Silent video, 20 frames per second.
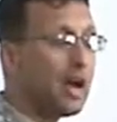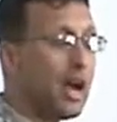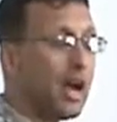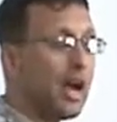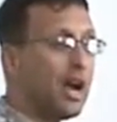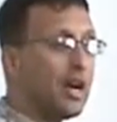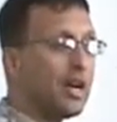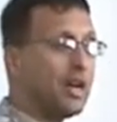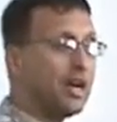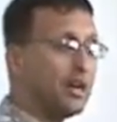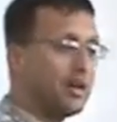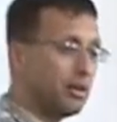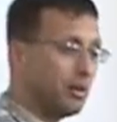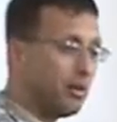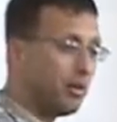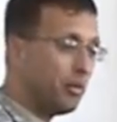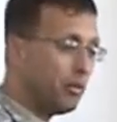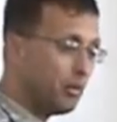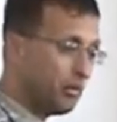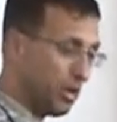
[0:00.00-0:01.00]
Uh,
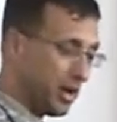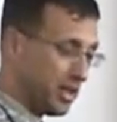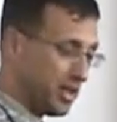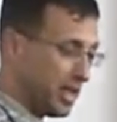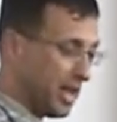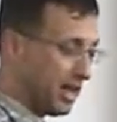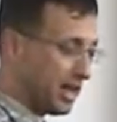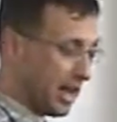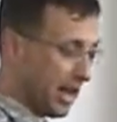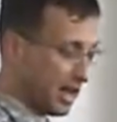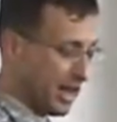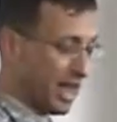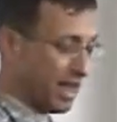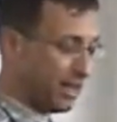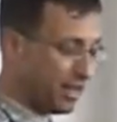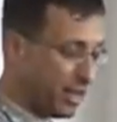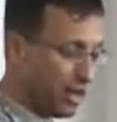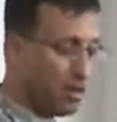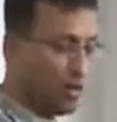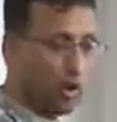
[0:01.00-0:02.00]
but yet, I, I
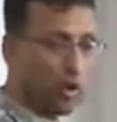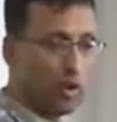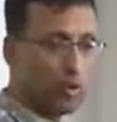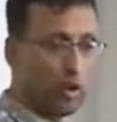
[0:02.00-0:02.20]
think we,